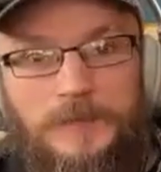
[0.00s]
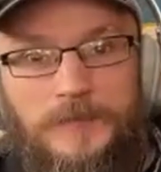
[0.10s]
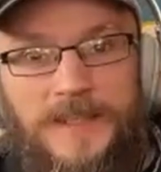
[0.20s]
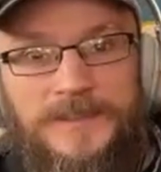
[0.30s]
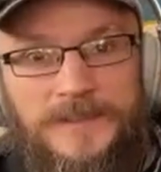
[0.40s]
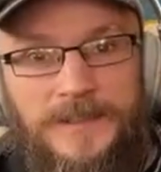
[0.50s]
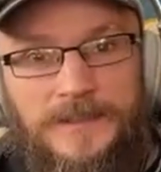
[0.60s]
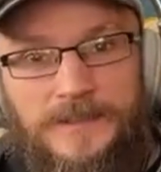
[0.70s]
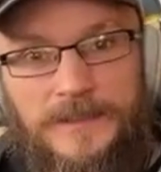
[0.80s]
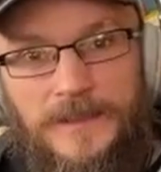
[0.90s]

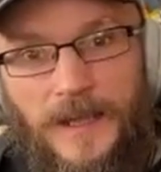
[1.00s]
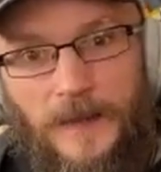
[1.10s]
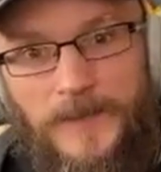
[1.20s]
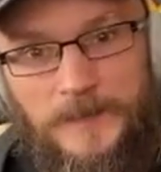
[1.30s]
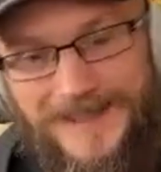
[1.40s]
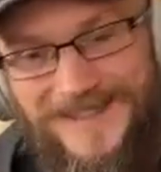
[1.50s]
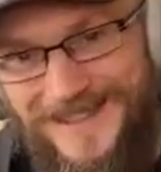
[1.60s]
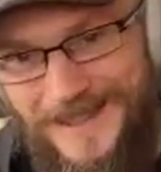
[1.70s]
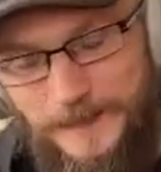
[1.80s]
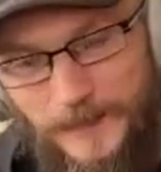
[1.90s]
arrested. Um, he'd been
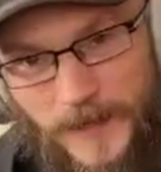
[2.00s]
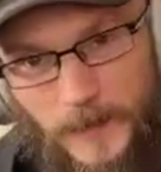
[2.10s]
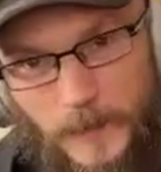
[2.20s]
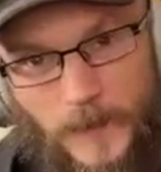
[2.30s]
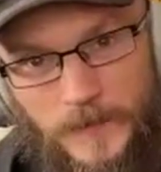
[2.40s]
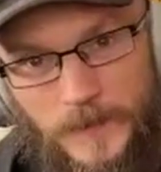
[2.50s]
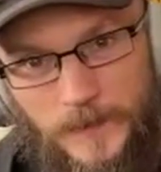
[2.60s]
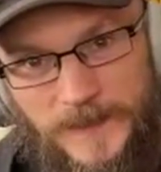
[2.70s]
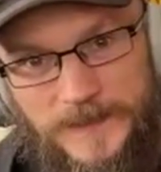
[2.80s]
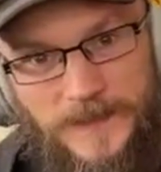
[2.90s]
seen buying what the
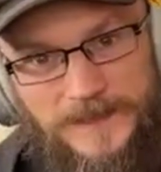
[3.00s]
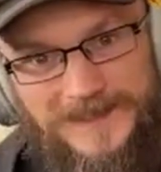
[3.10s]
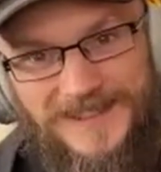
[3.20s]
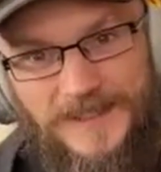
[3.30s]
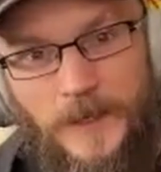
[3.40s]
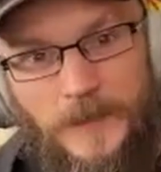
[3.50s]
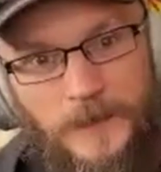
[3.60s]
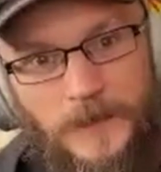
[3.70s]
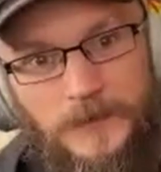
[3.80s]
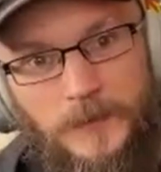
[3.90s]
police classed as an
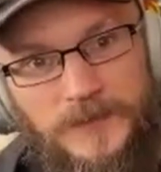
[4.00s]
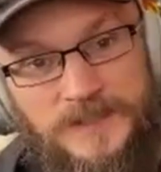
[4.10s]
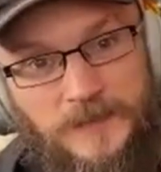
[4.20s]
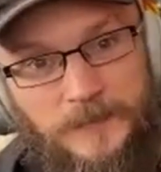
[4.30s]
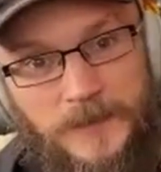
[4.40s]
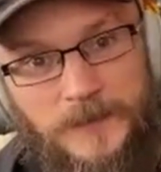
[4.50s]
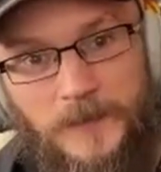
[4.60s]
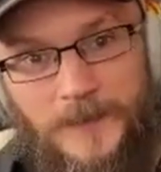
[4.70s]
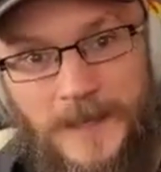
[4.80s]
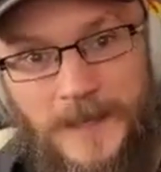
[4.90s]
overdose quantity of pills
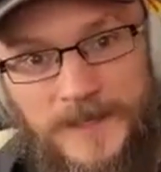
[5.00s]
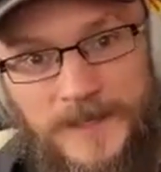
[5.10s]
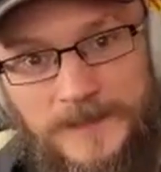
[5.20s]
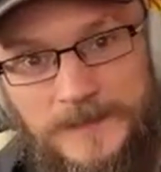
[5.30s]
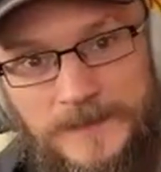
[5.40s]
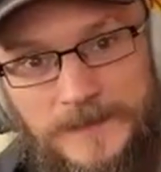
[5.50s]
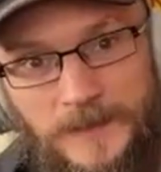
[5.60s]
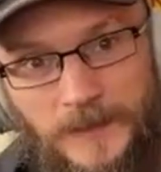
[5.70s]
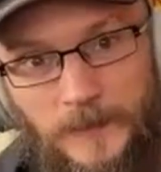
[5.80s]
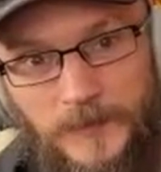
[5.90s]
from a chemist,
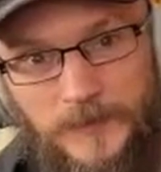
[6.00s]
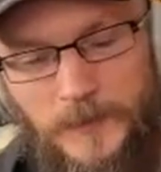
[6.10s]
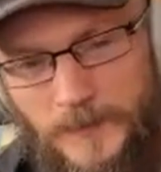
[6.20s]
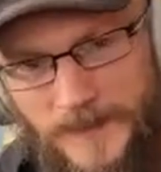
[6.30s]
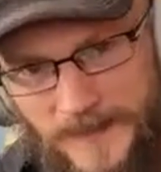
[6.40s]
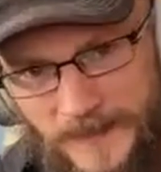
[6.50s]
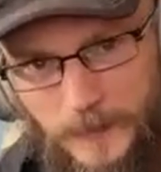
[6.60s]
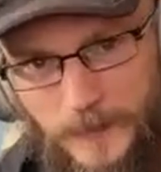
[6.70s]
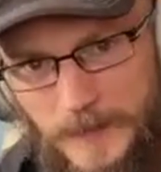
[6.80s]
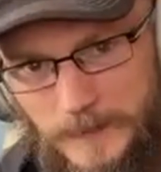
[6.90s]
so presumably they
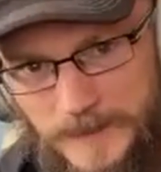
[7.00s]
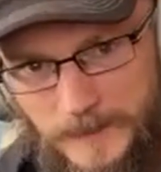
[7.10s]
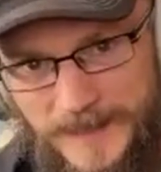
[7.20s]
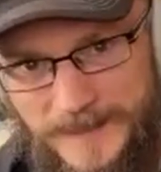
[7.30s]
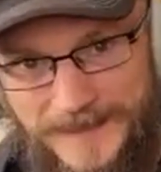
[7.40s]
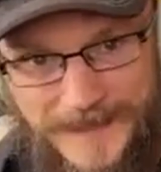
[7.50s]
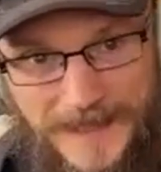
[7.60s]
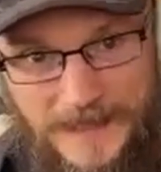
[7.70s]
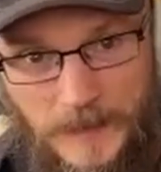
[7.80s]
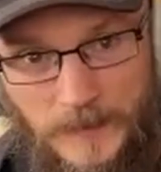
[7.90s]
thought he was about to
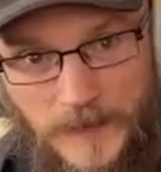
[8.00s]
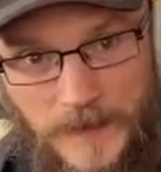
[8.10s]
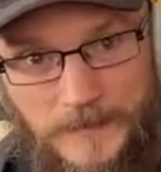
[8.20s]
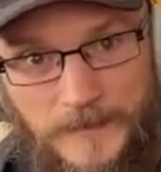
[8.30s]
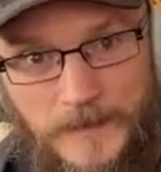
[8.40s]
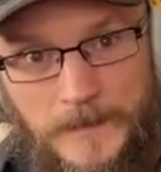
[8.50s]
take his own life.